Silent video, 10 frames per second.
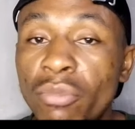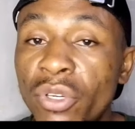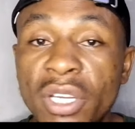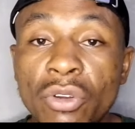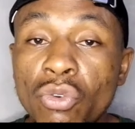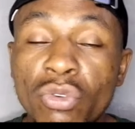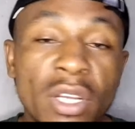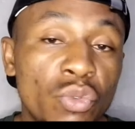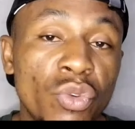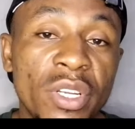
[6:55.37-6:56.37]
but they're not good
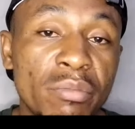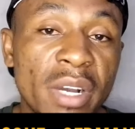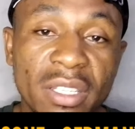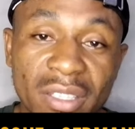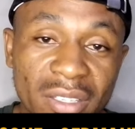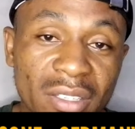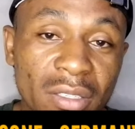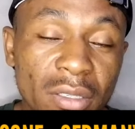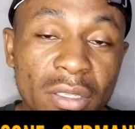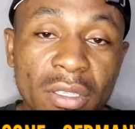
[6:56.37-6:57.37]
at winning matches.
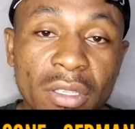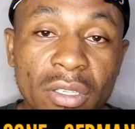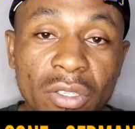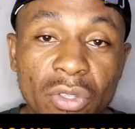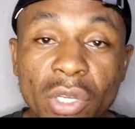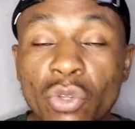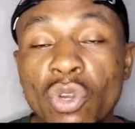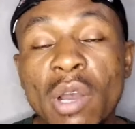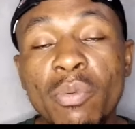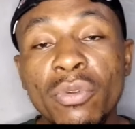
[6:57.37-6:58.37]
So that was
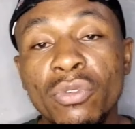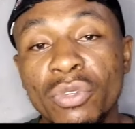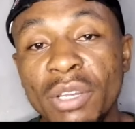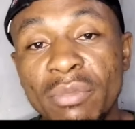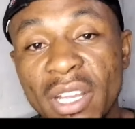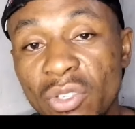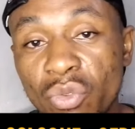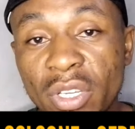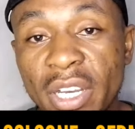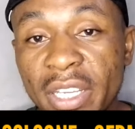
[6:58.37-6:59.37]
what happened to them last
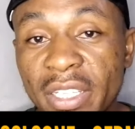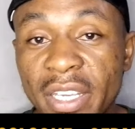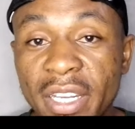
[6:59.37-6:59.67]
week against